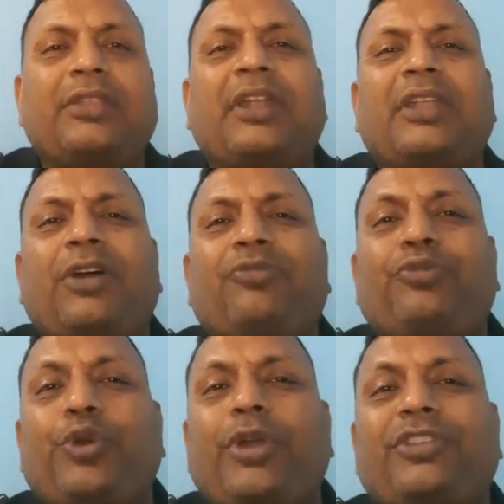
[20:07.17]
that uh,
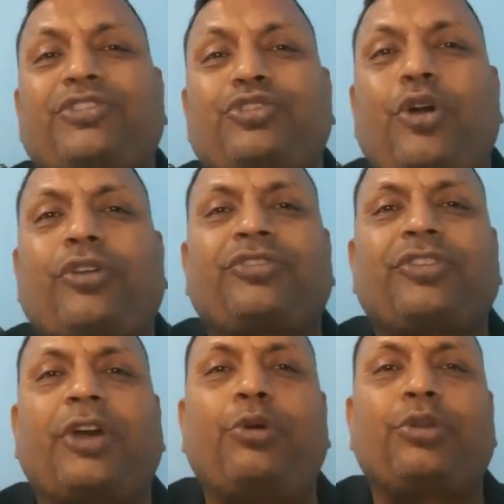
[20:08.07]
fewer stocks
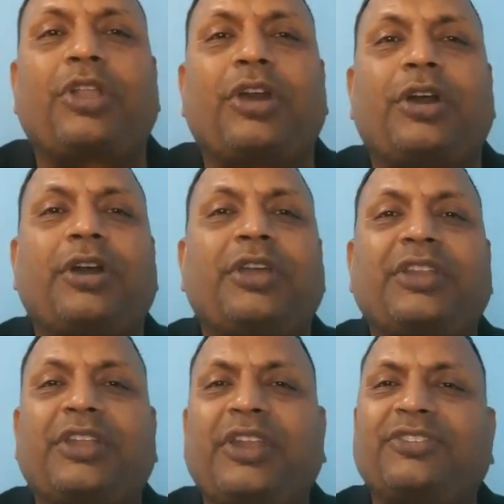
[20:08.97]
out uh,
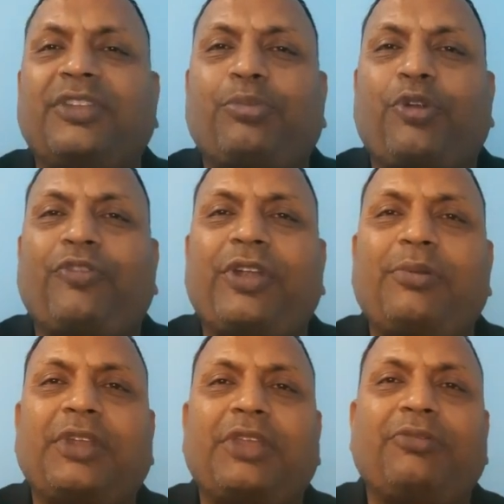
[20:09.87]
increase the
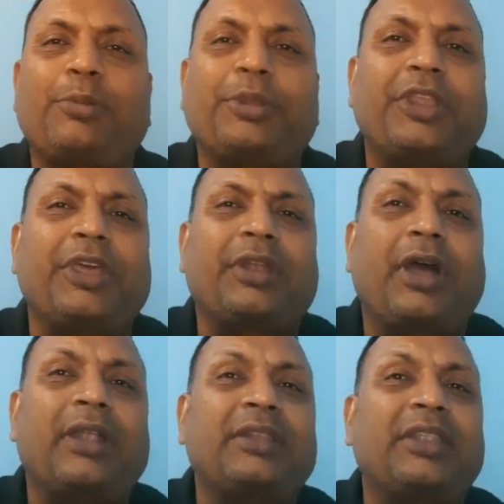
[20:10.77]
profitability will be there,
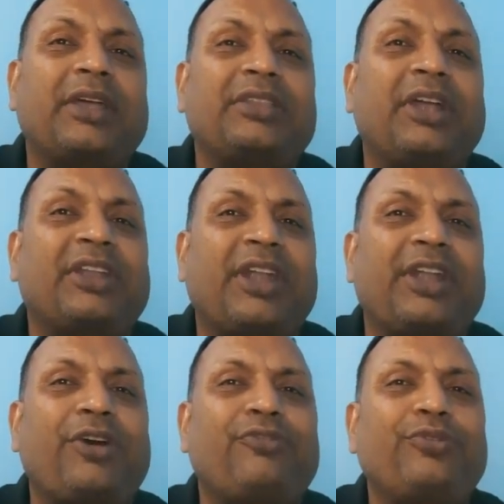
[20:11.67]
and uh, the
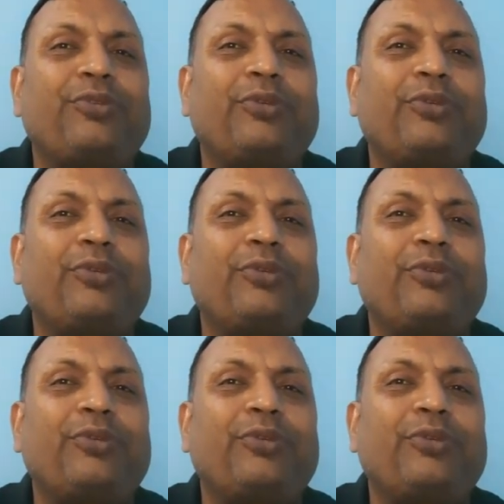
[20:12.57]
trade-off